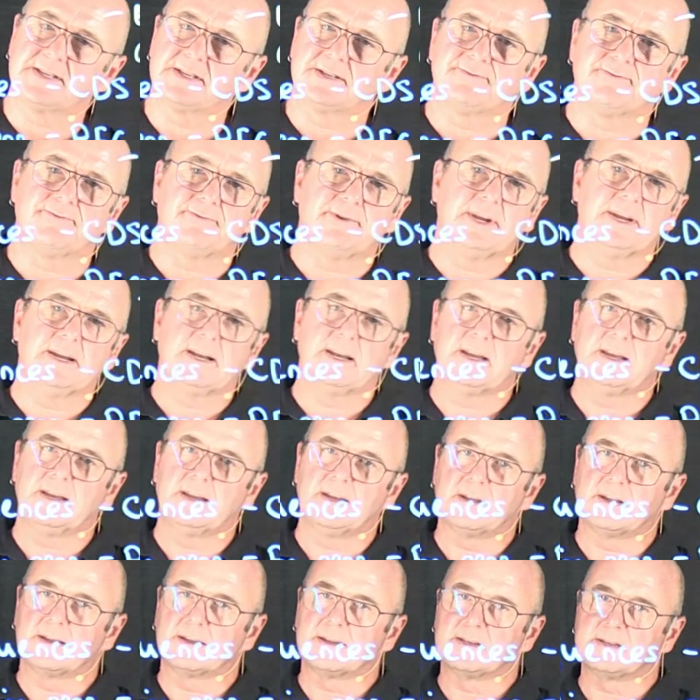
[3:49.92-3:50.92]
is really,
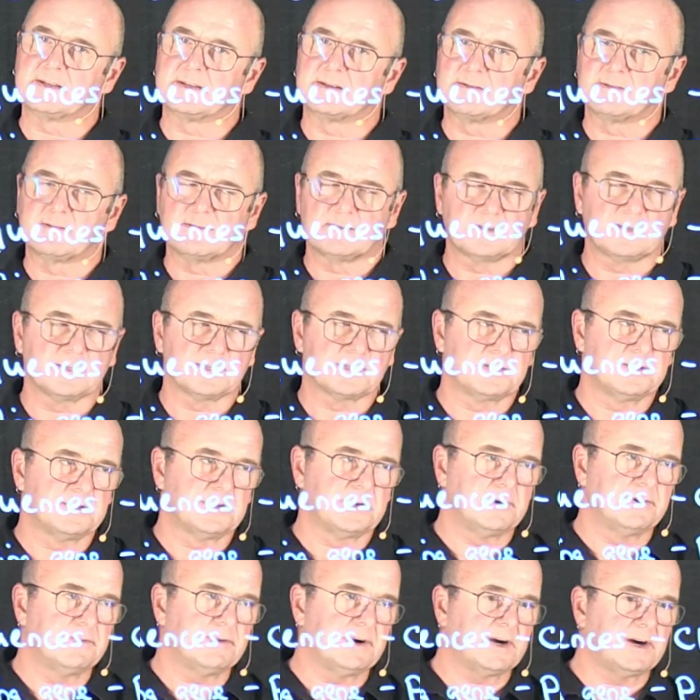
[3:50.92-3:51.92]
the, there's
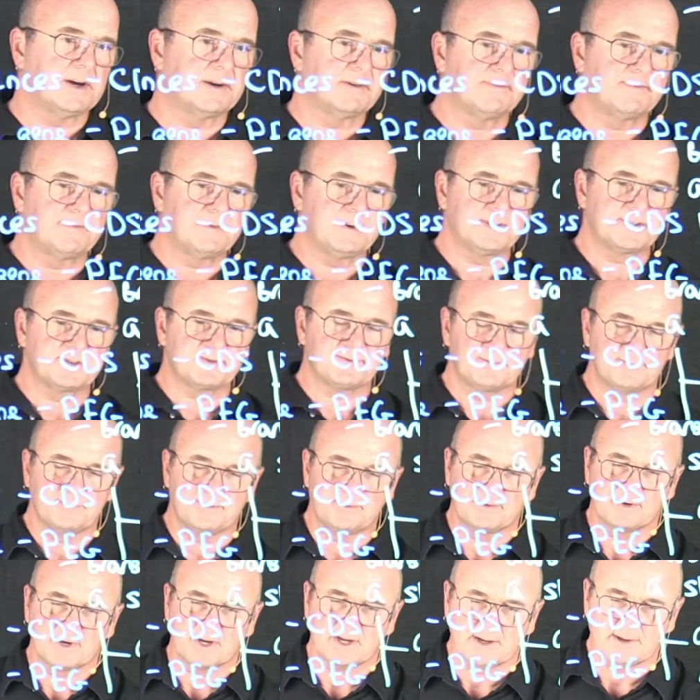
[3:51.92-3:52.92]
no hard and fast
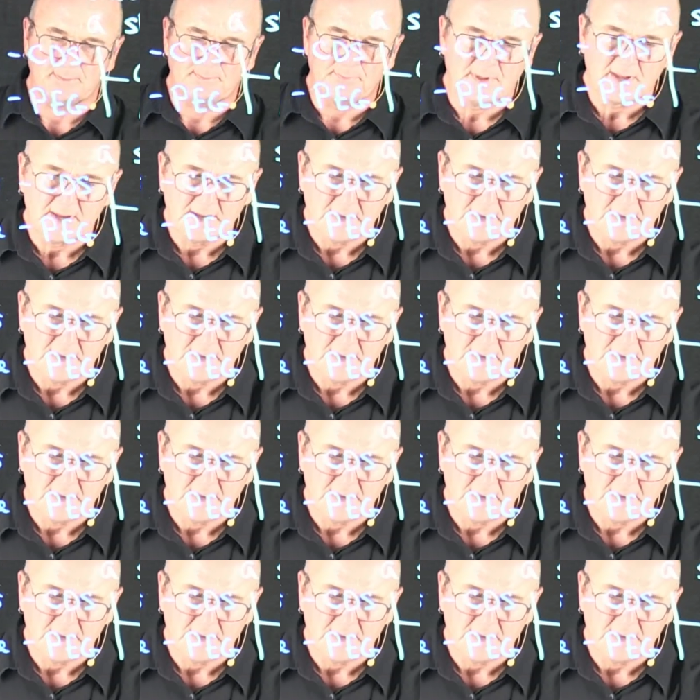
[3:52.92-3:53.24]
rule here,